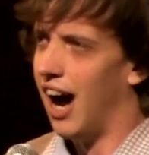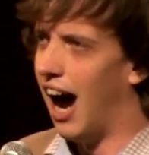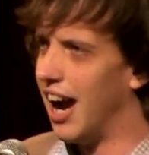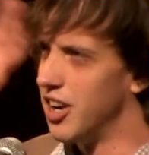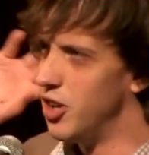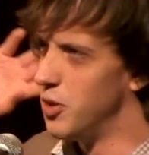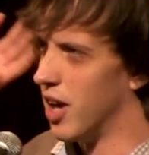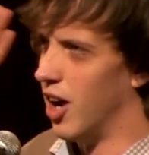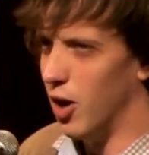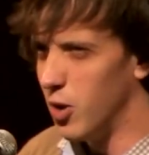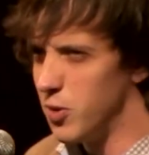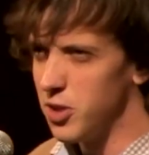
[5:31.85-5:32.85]
I knew
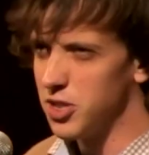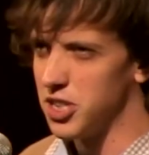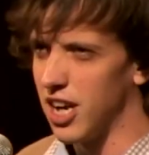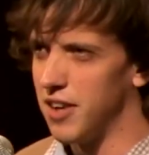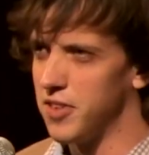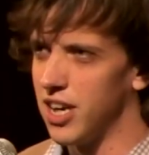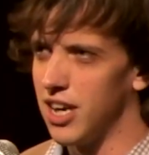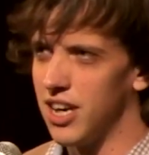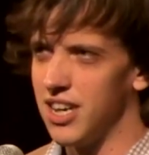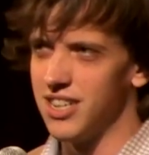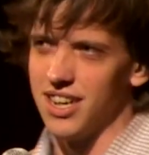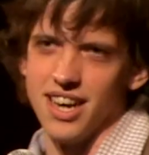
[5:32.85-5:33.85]
the owners of
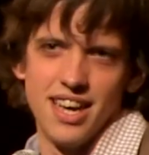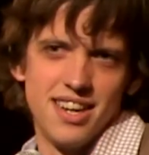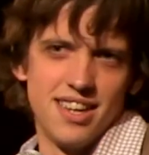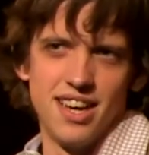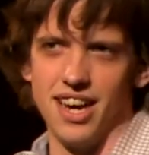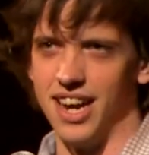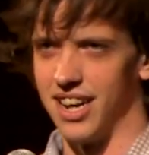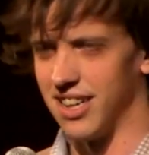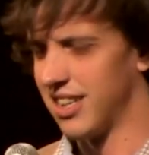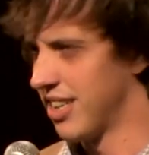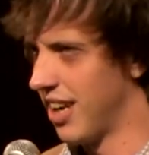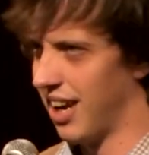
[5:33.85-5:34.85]
it, and, like,
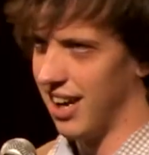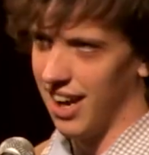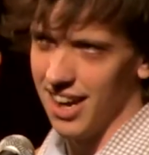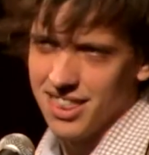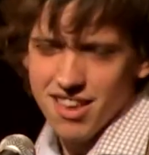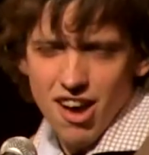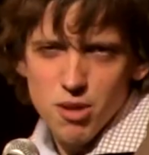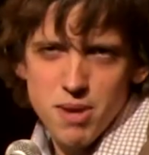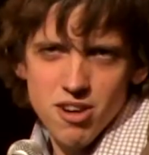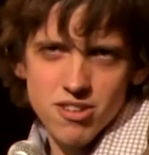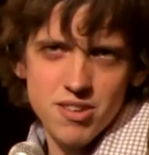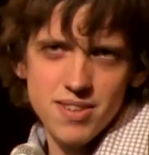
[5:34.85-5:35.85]
I thought
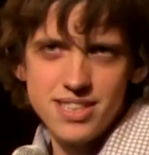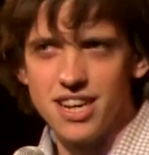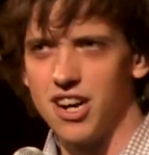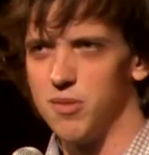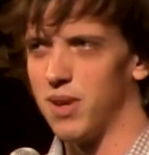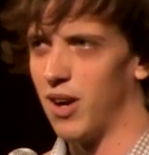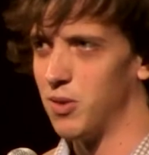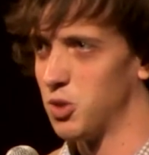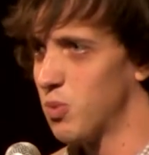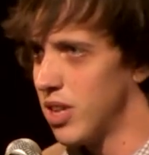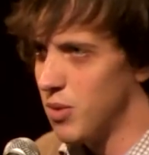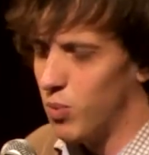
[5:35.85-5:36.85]
about going there, but I
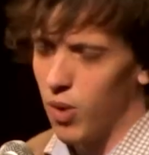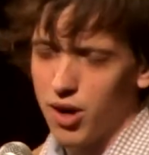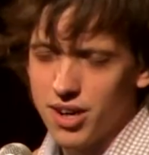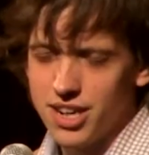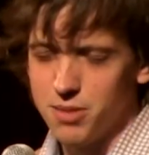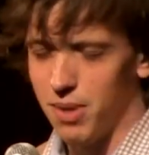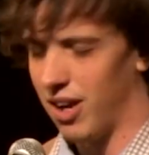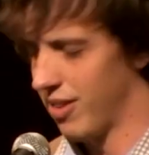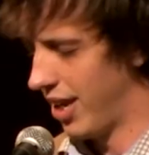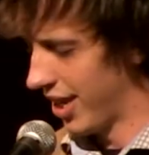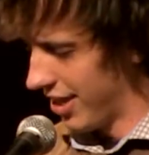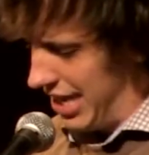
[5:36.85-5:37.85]
was really worried
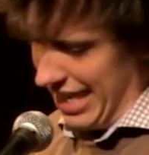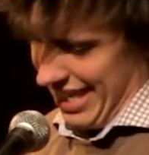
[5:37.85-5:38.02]
about, like,